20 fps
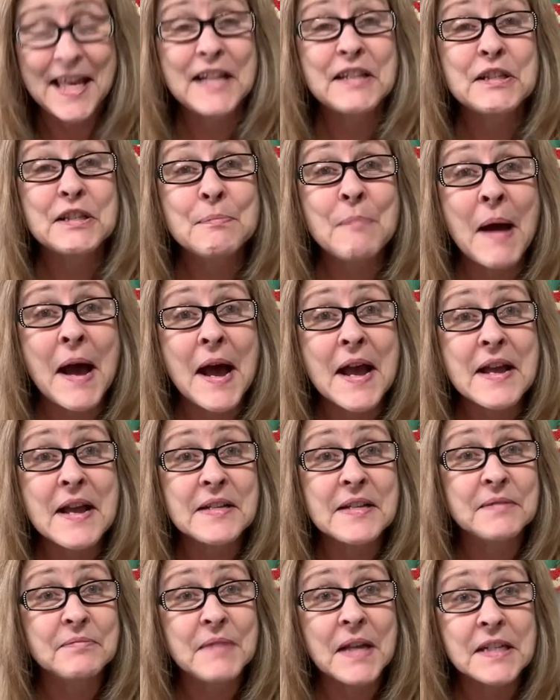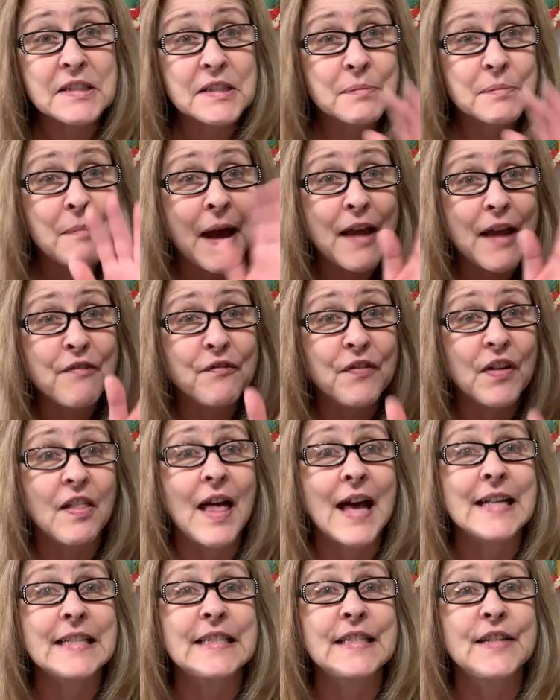that's my, that's my
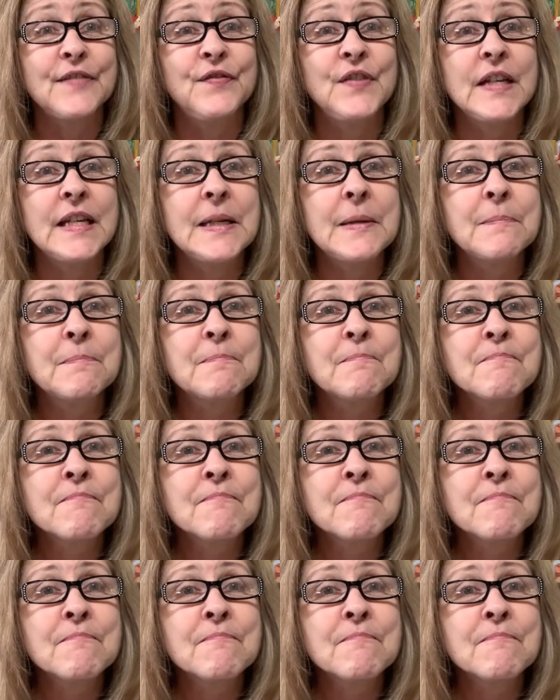philosophy.